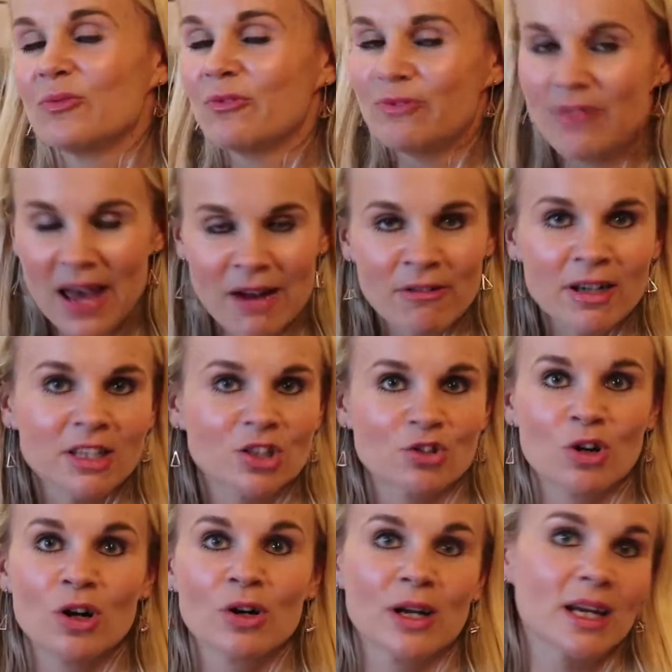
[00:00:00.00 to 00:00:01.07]
very
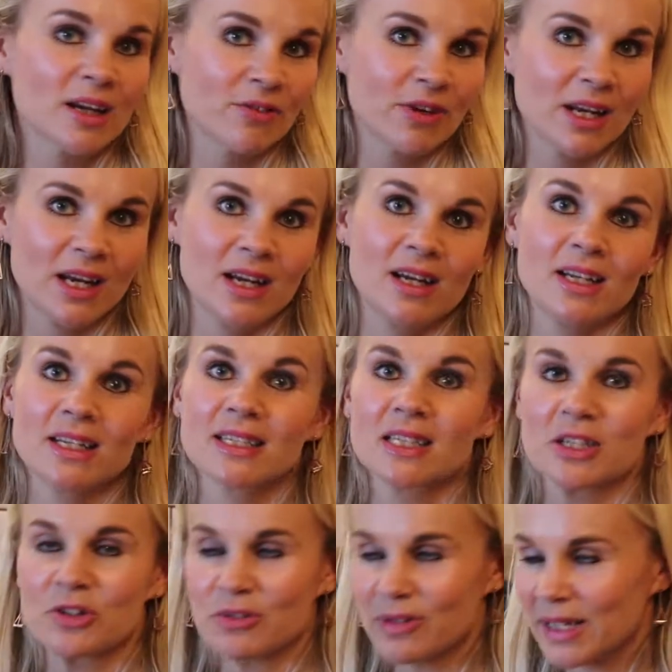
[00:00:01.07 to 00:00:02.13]
strong ingredients,
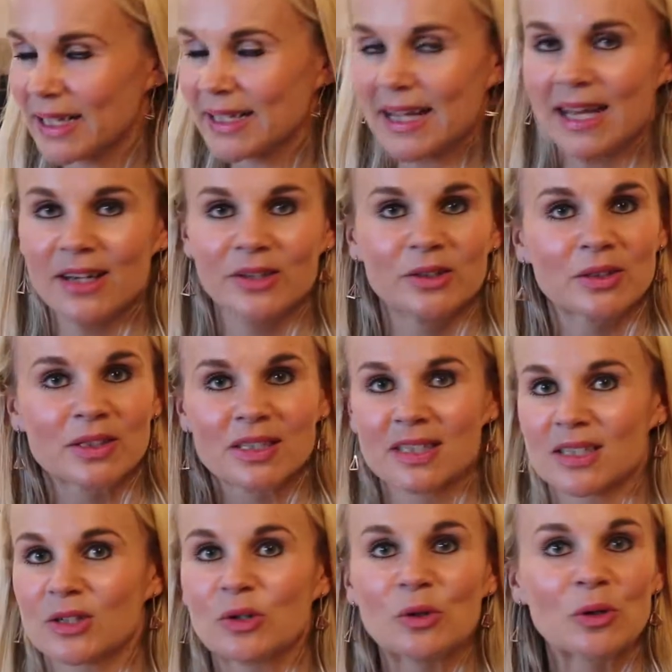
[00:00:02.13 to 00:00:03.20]
acrylic
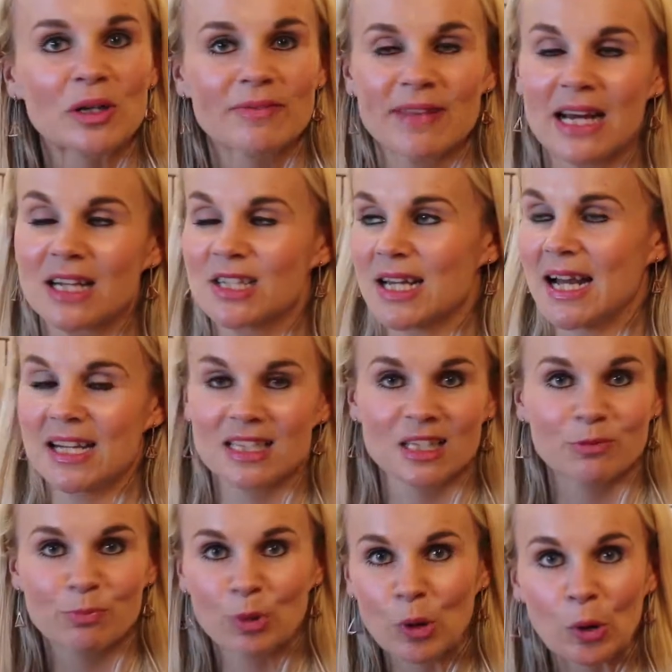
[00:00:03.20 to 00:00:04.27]
nails, all of that
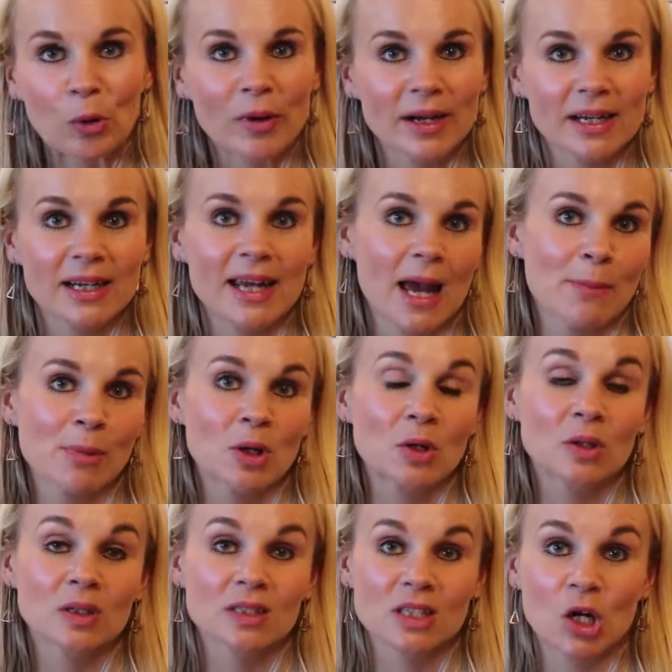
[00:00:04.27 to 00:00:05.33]
jazz, pouring
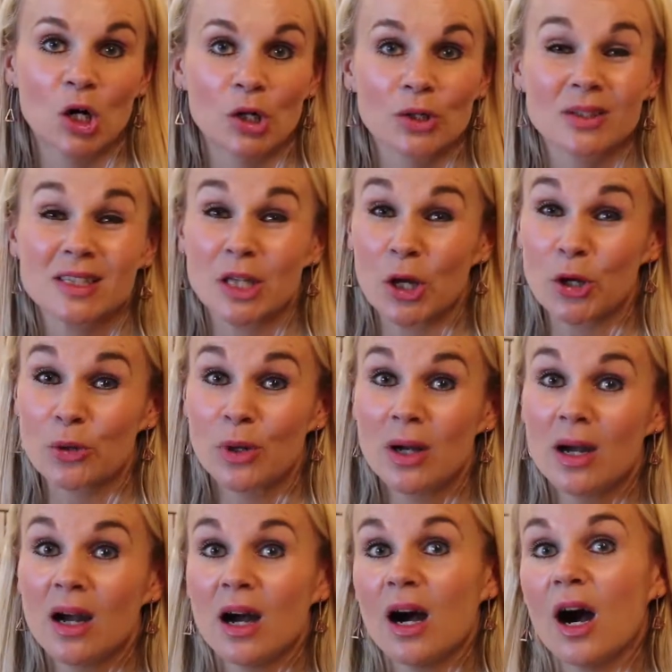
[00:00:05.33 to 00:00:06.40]
chemicals on. So
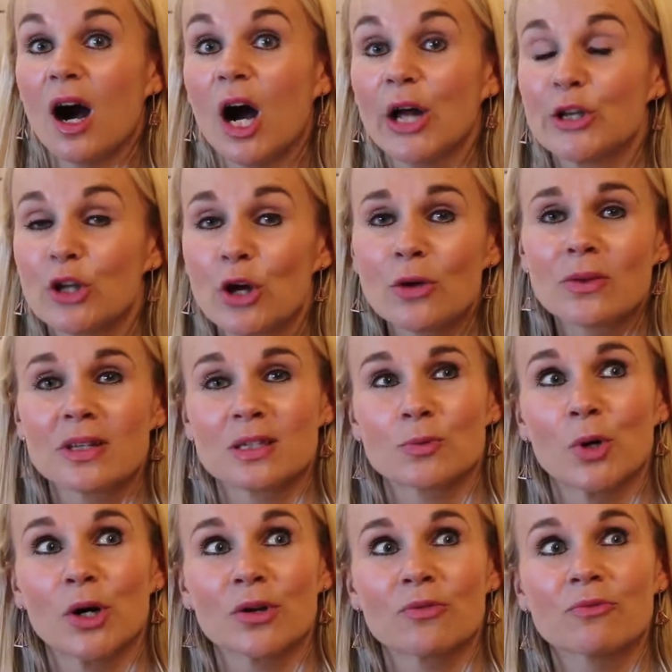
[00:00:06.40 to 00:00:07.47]
I know this
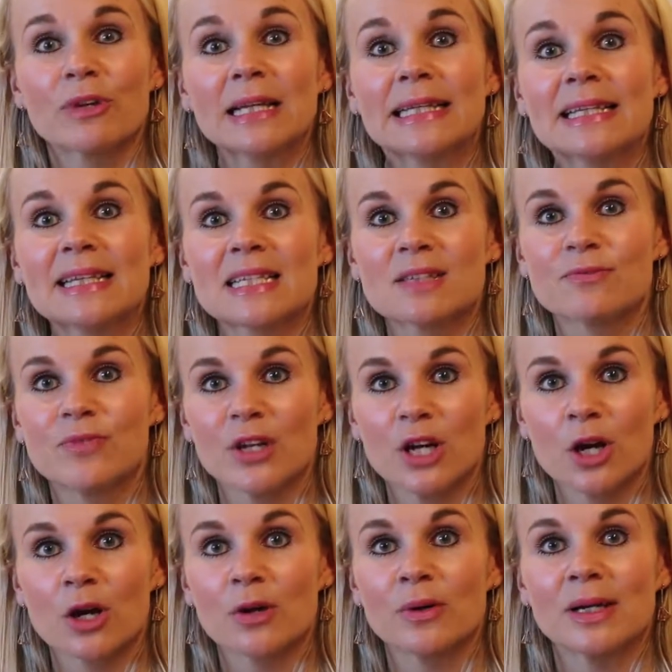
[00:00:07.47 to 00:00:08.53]
world, and really this
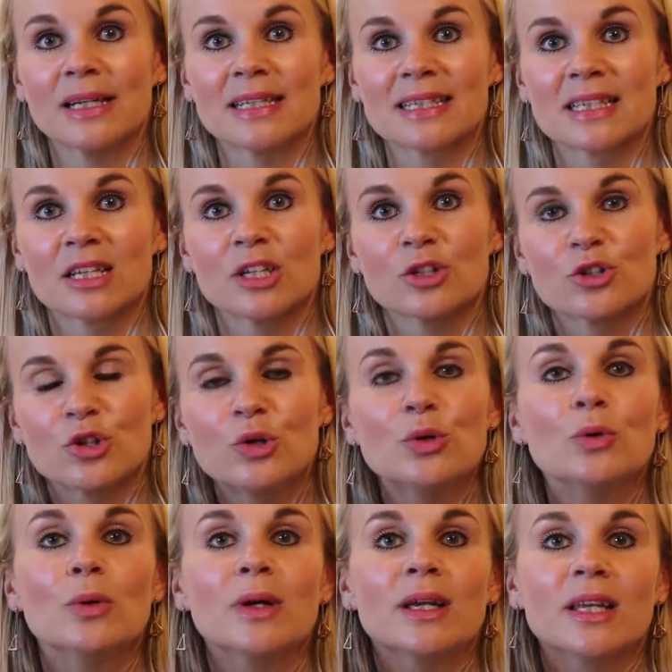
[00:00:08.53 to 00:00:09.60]
video is
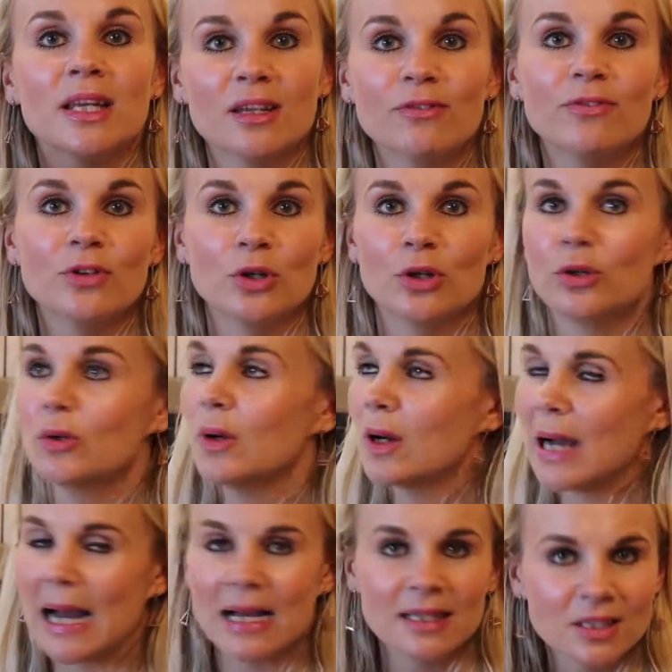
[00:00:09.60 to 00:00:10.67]
to give you,
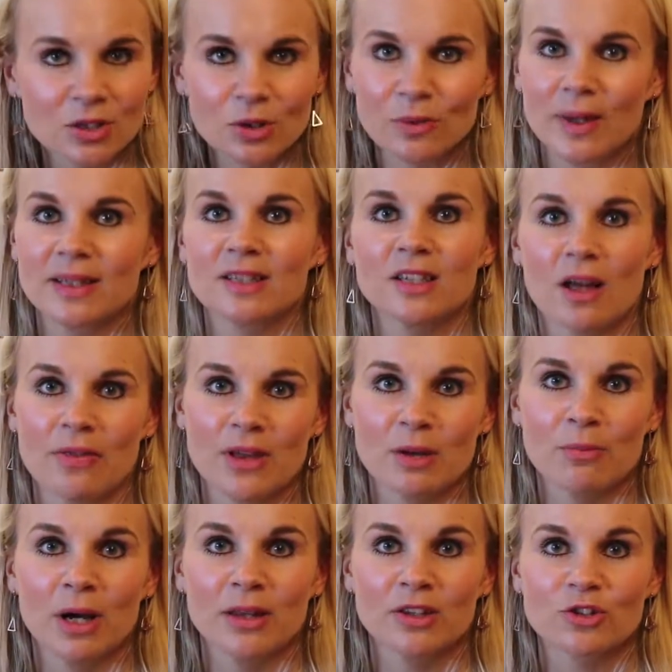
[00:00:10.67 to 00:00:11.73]
as always,
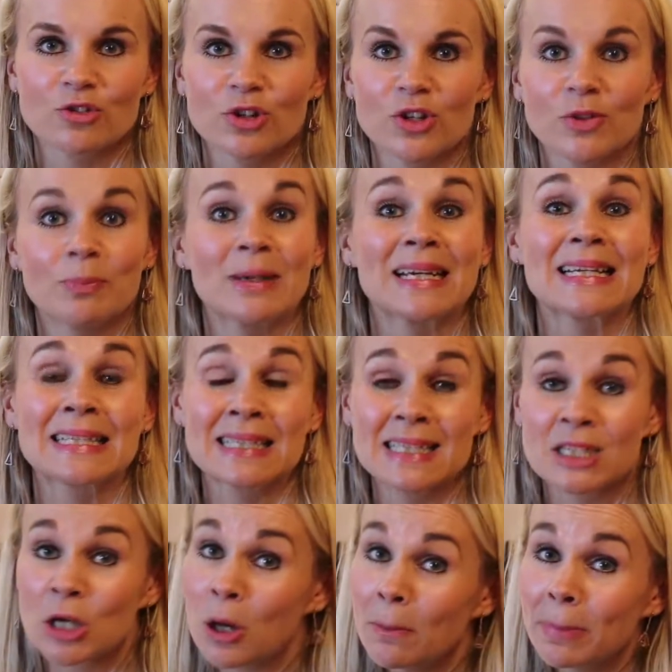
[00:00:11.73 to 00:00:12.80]
nothing but the truth, because
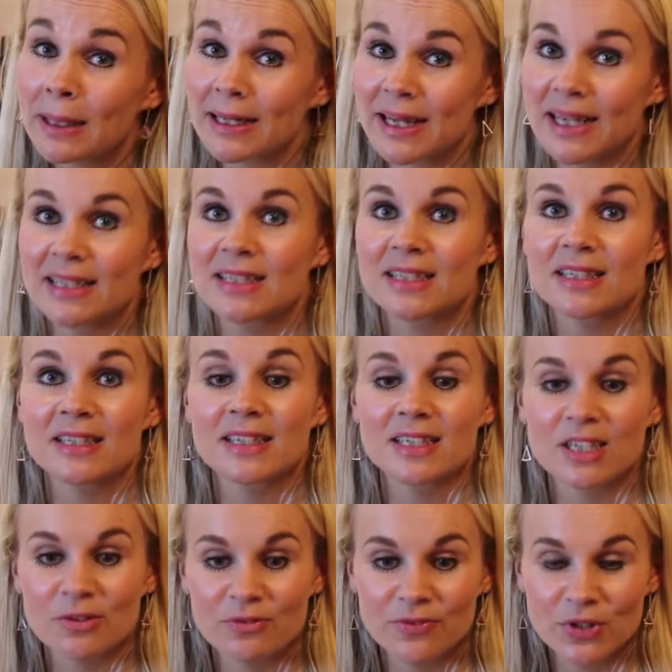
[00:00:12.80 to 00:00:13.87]
it's complicated and
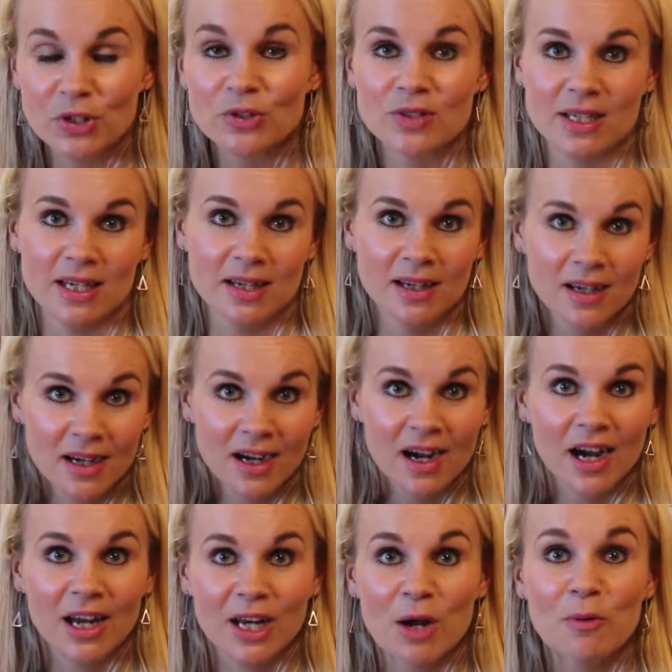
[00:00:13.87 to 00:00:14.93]
it's confusing,
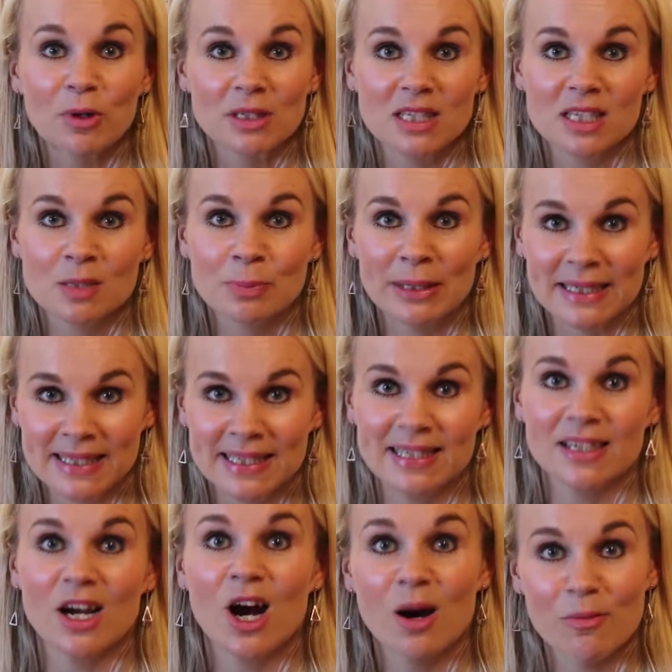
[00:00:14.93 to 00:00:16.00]
and I want to split
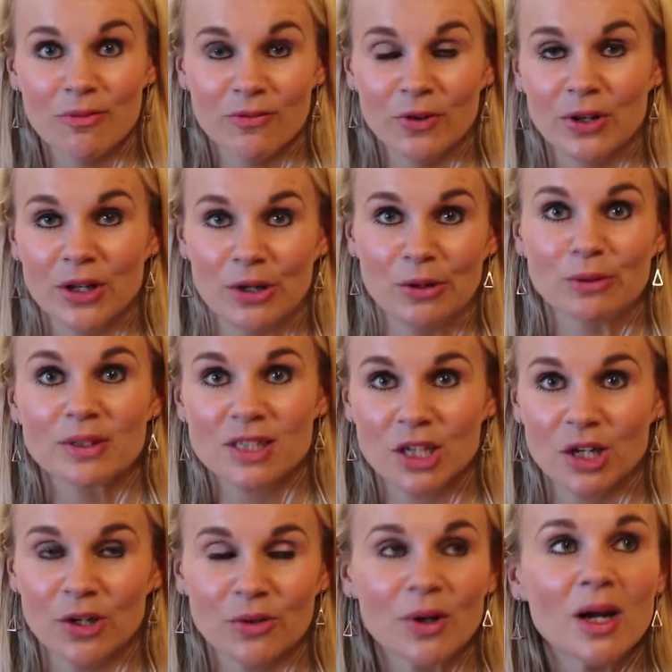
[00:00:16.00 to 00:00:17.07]
it up for you.
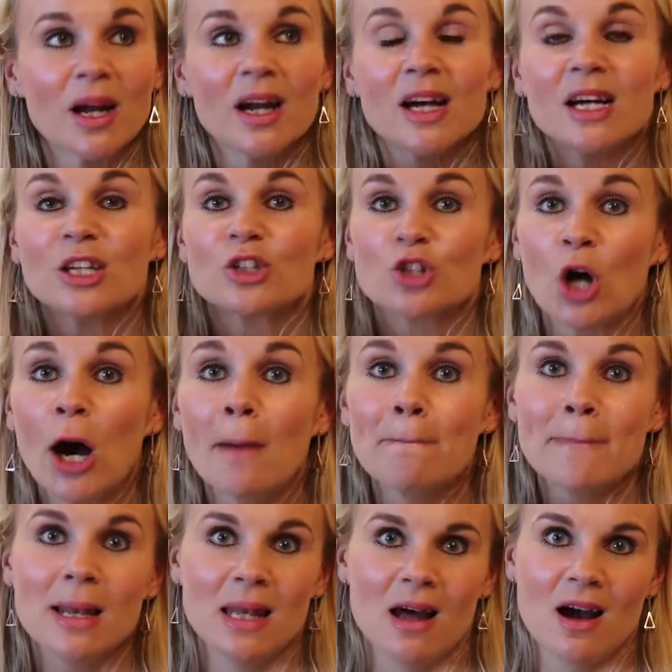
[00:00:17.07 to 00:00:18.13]
So,
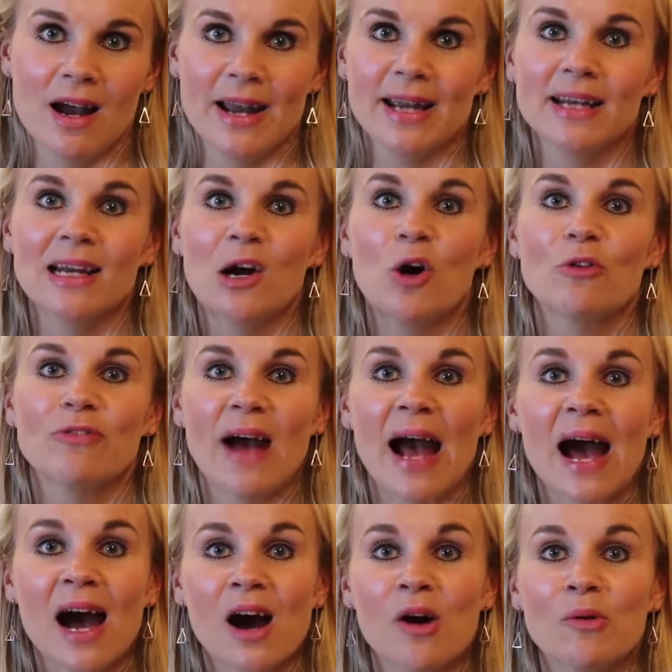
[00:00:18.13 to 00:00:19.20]
top line of
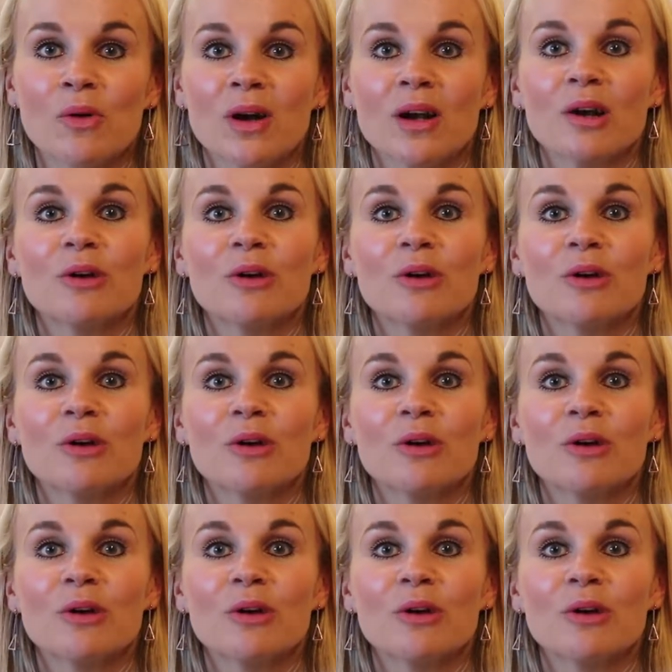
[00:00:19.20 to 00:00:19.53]
how